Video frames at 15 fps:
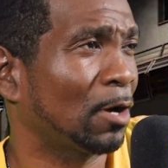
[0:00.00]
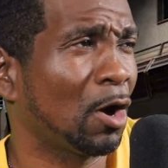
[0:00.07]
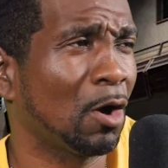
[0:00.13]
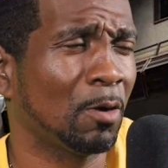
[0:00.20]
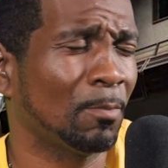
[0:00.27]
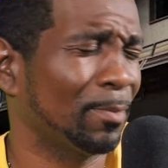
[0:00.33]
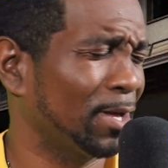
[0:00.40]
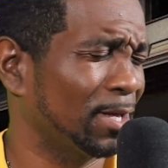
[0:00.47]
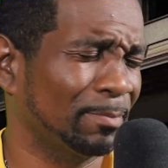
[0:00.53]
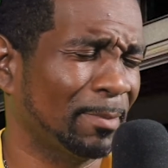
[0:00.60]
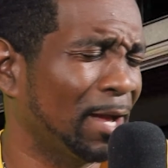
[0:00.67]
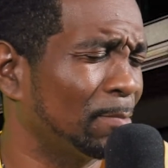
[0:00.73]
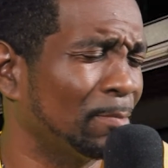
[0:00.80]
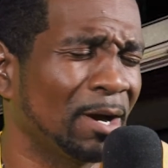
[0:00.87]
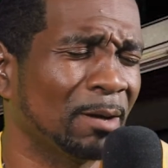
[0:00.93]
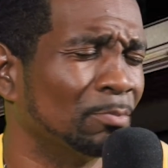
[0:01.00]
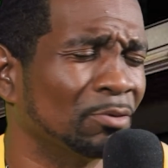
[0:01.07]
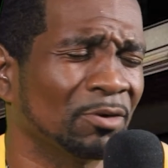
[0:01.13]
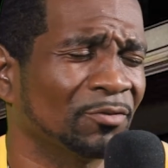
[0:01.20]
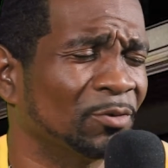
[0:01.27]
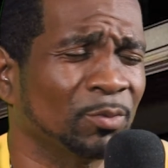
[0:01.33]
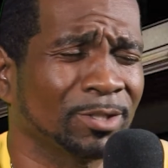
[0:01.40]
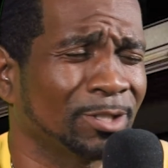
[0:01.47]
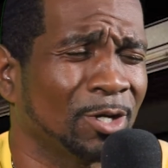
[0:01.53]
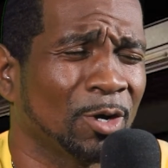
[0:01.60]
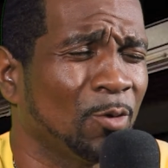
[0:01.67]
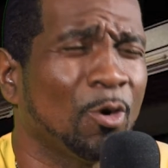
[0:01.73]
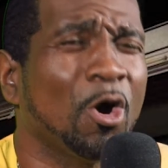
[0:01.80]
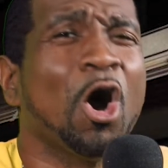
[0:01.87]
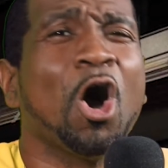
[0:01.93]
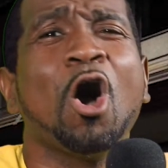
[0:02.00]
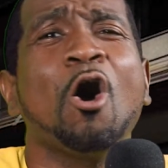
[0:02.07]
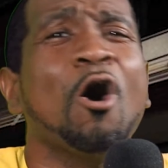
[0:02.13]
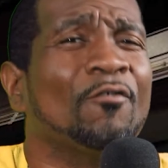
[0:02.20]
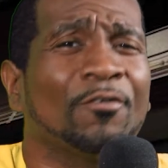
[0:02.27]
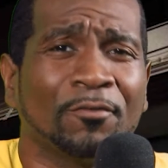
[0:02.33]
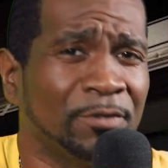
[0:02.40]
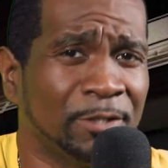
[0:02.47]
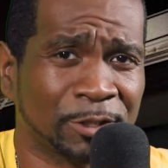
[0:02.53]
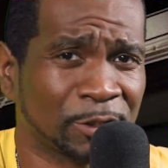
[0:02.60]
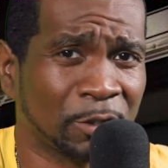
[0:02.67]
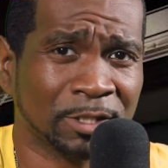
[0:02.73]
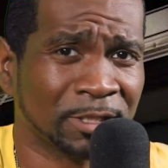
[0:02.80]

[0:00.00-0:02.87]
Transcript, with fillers: Oh man, my, my brother would go off if he saw